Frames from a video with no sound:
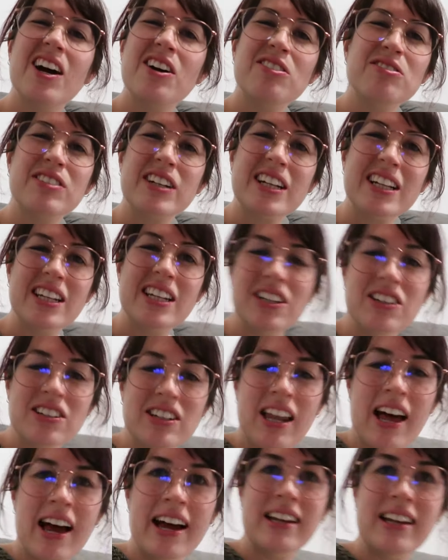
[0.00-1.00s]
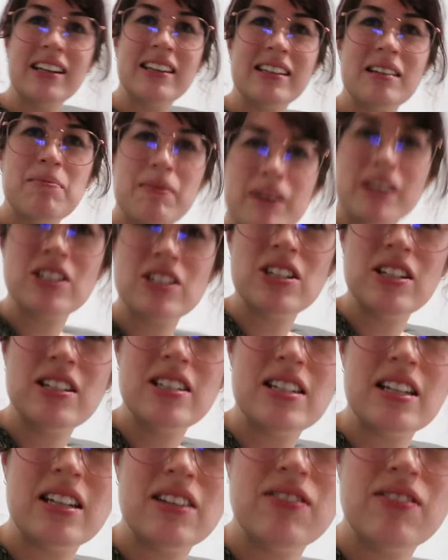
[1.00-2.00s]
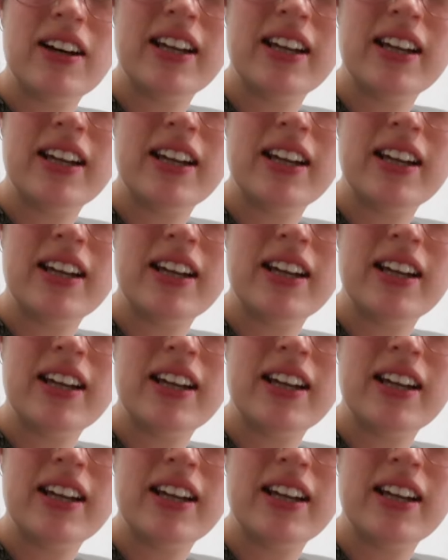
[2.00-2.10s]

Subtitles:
a really good line, and let me actually see if